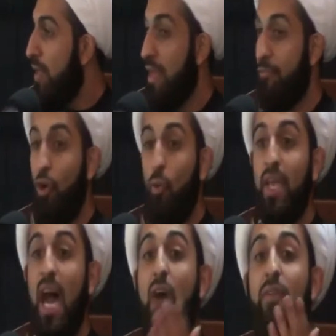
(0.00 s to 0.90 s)
Therefore,
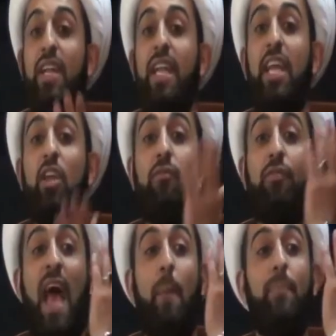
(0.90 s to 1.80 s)
we are in need
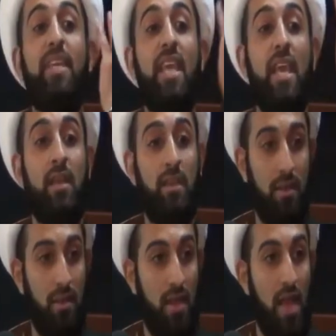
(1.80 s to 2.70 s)
of that
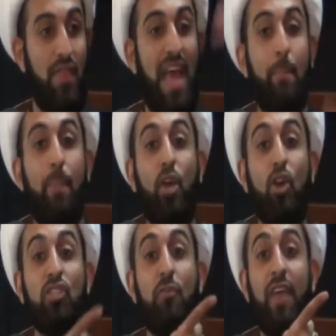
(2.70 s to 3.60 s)
being that
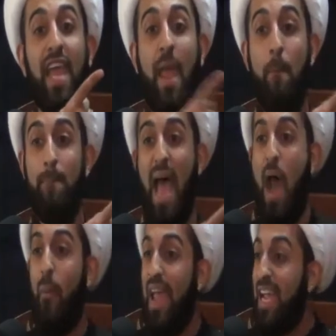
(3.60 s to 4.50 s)
because of him,
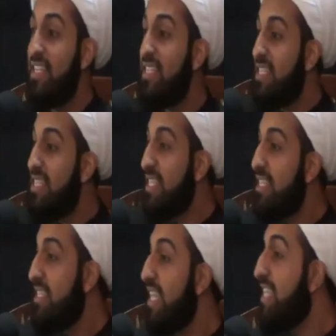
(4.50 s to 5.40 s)
our
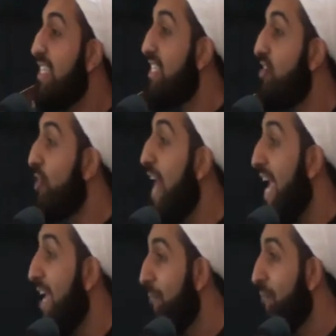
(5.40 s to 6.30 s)
existence exists
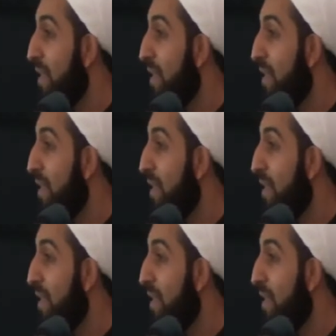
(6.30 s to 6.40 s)
today.